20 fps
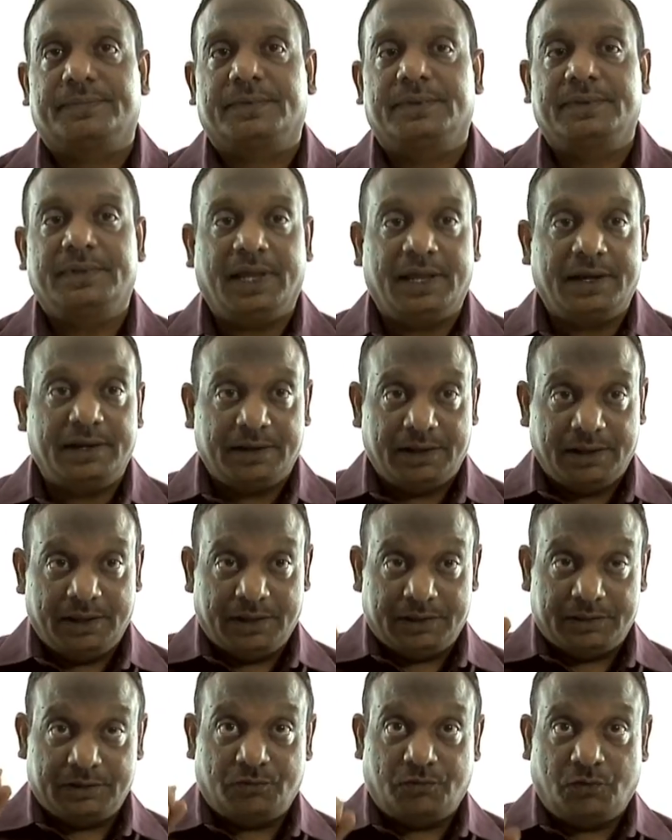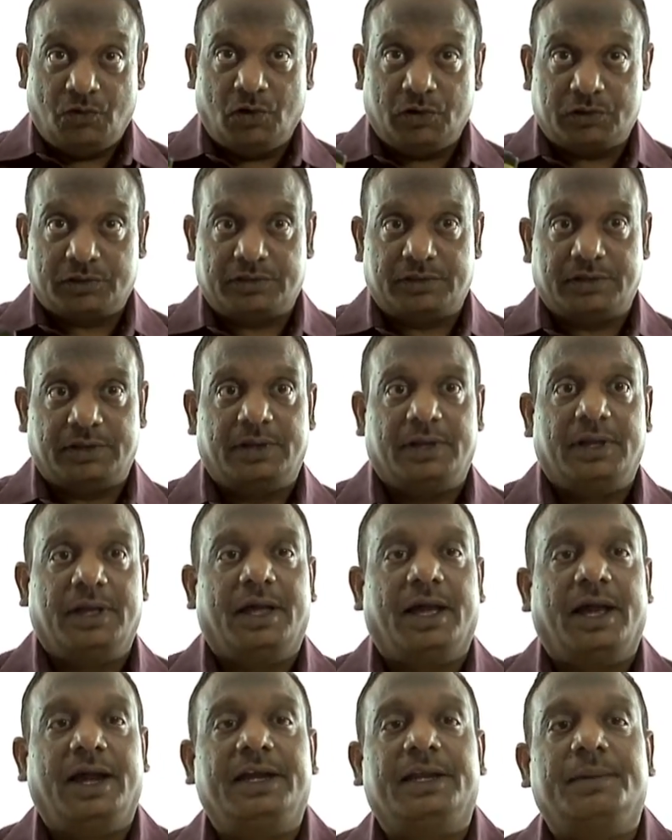Then the fourth
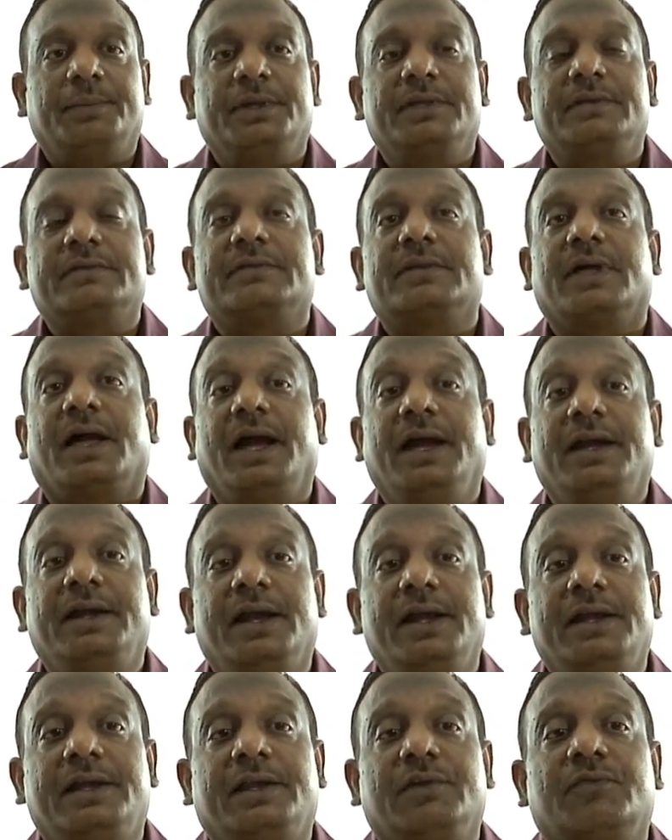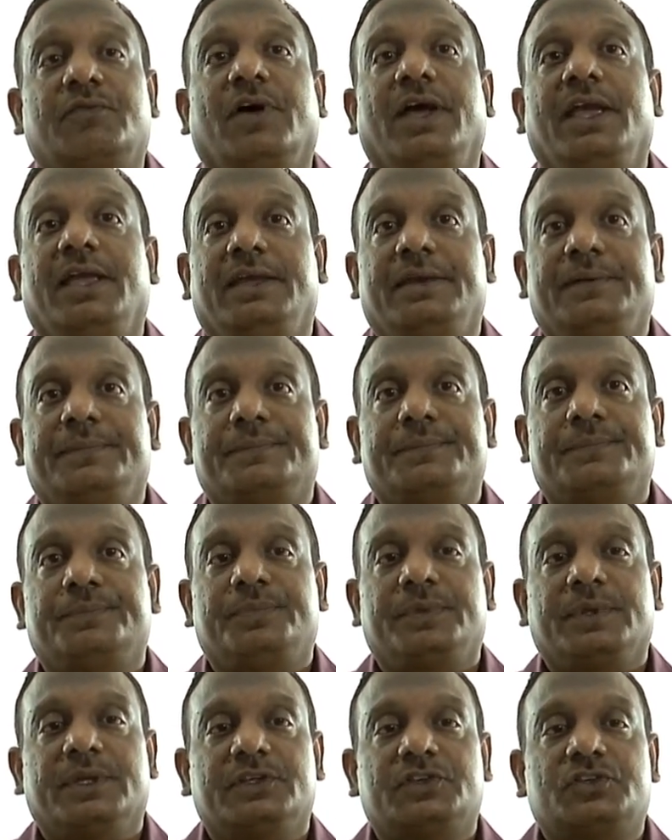item is identify
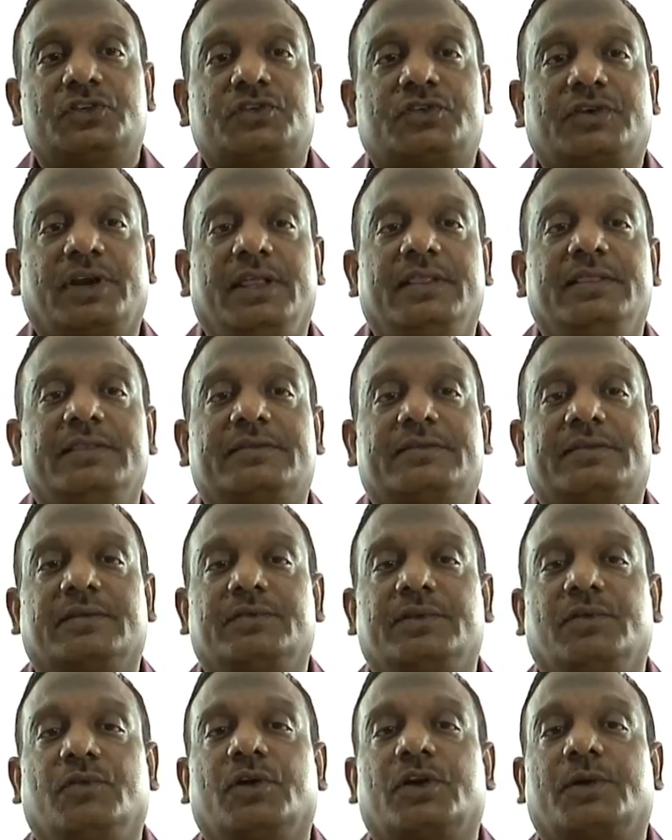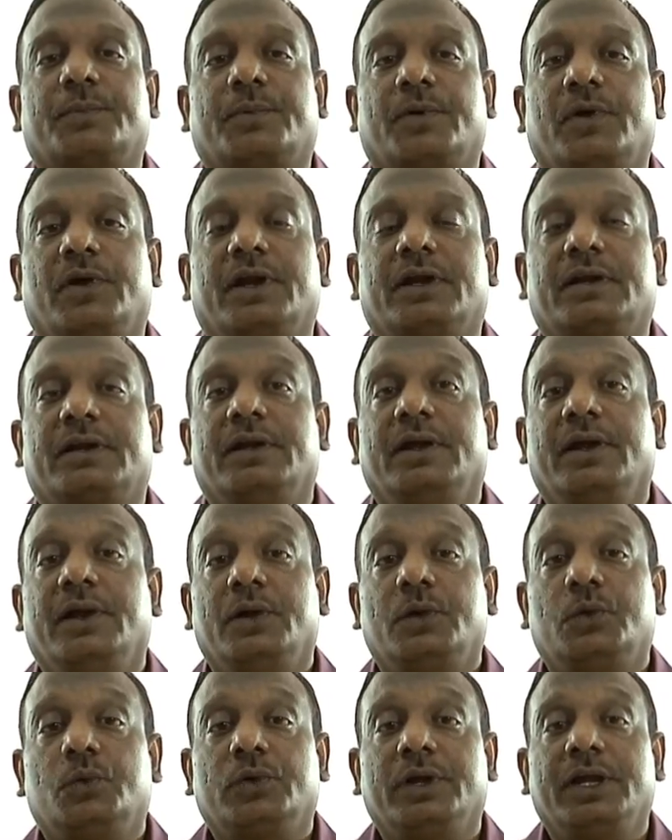strengths of the work product
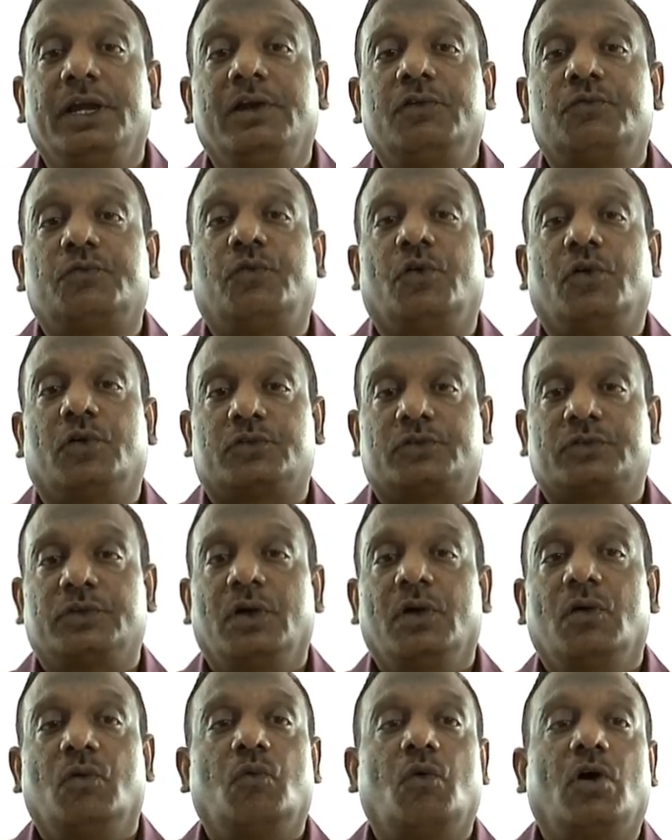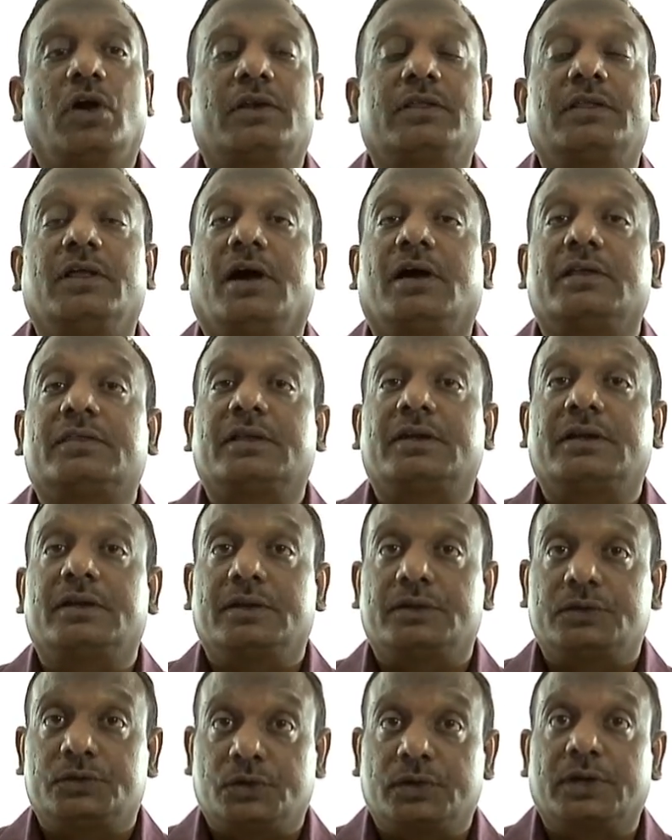to reinforce what the author
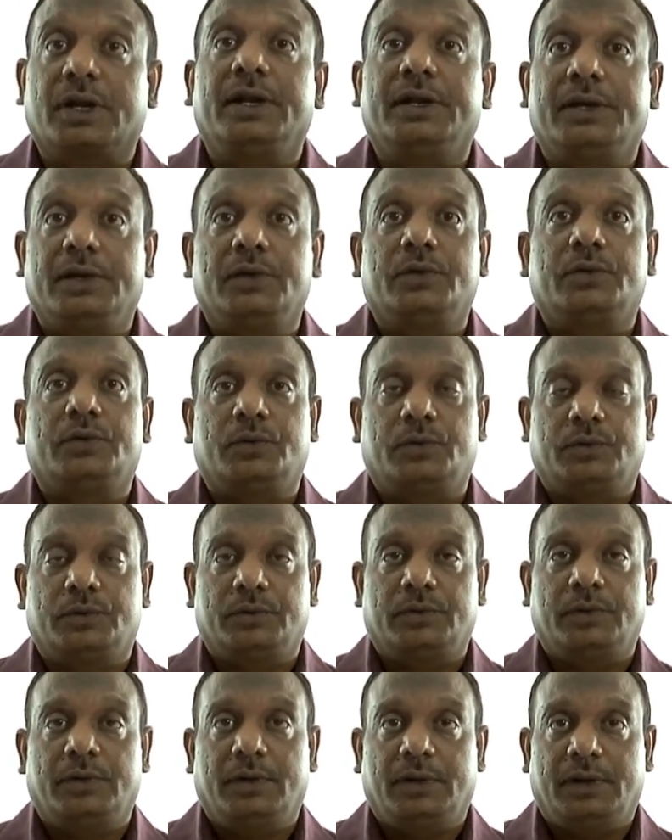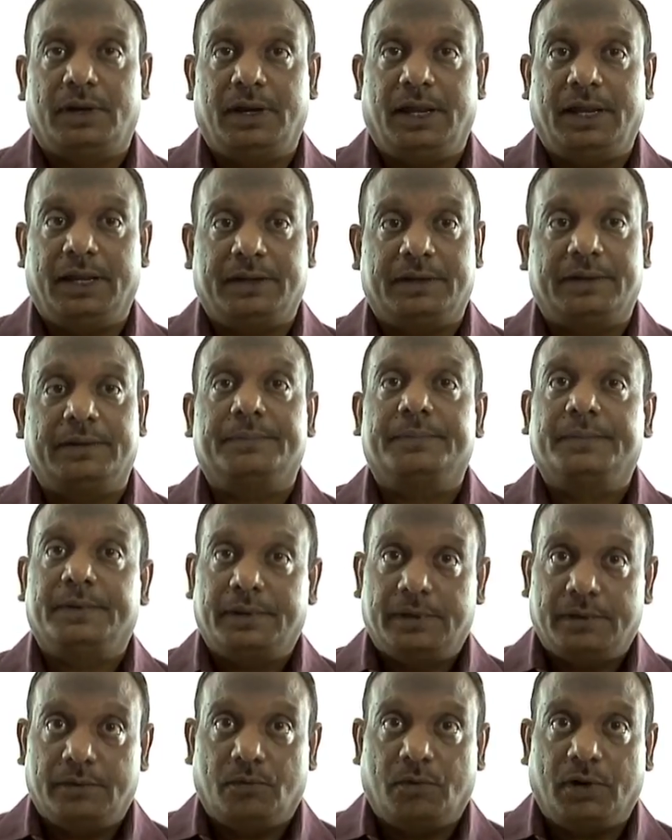should continue to do. Like
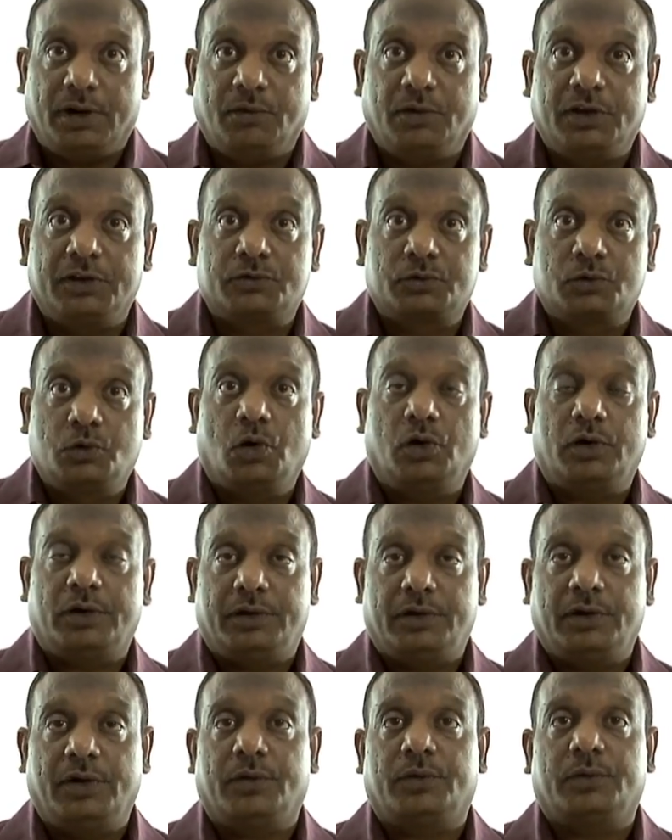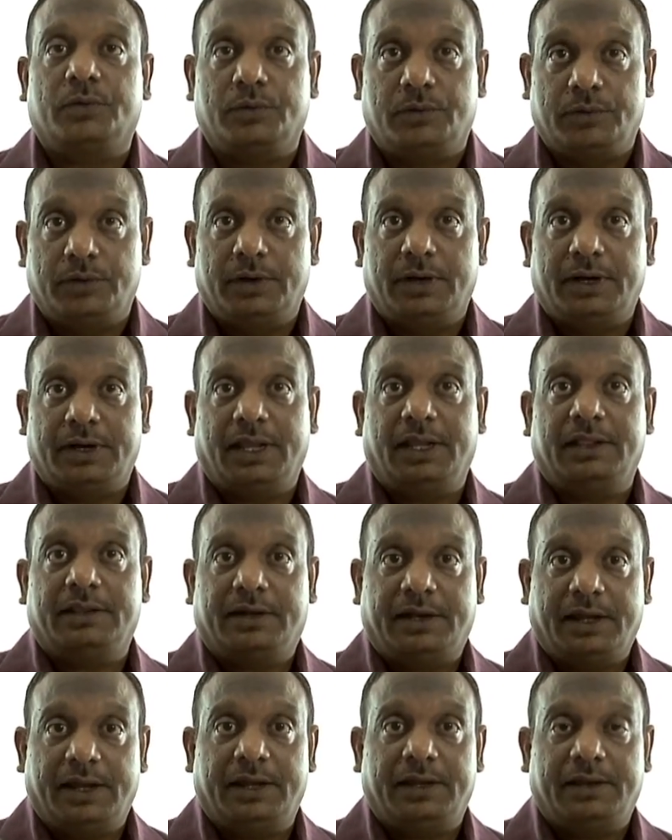whatever is good, you have to tell
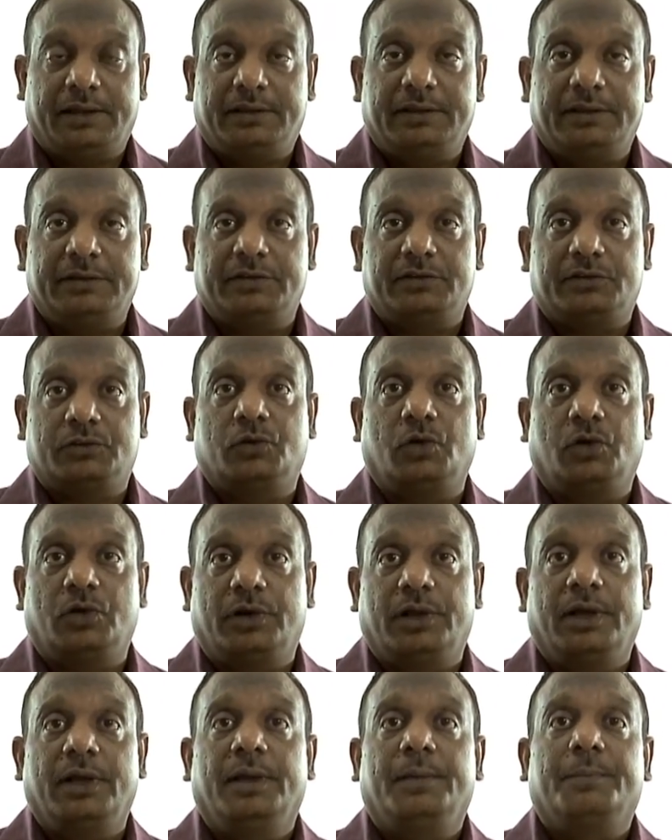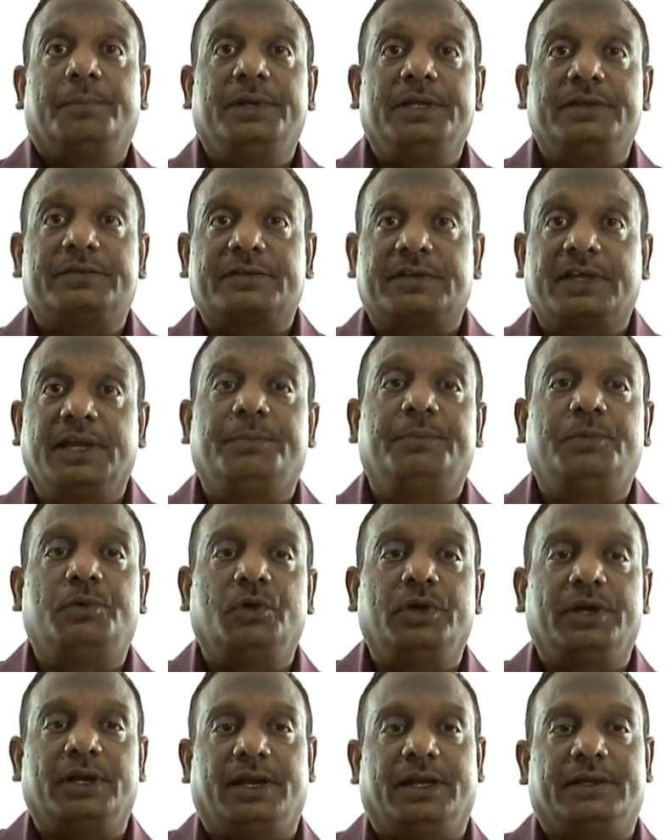that, hey, this is good, please keep
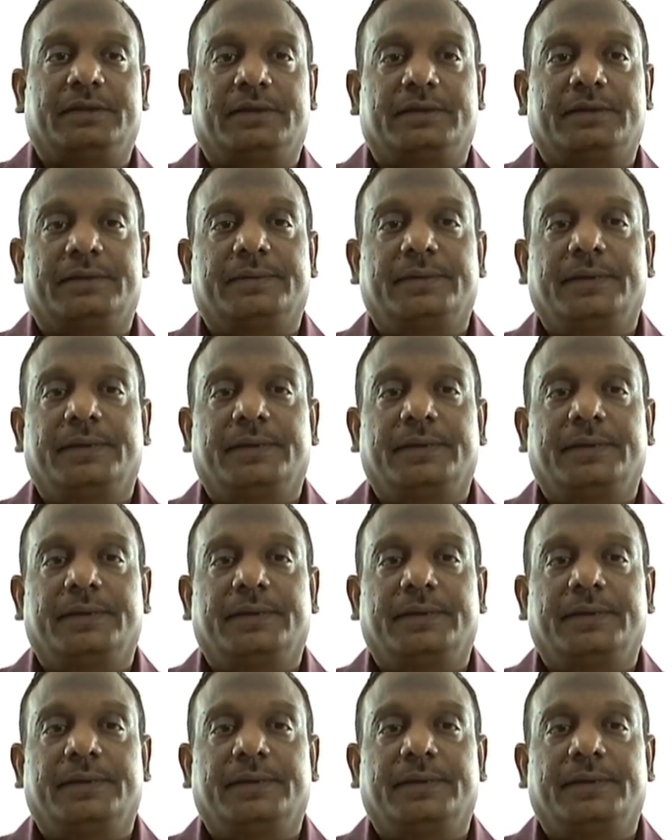doing like that.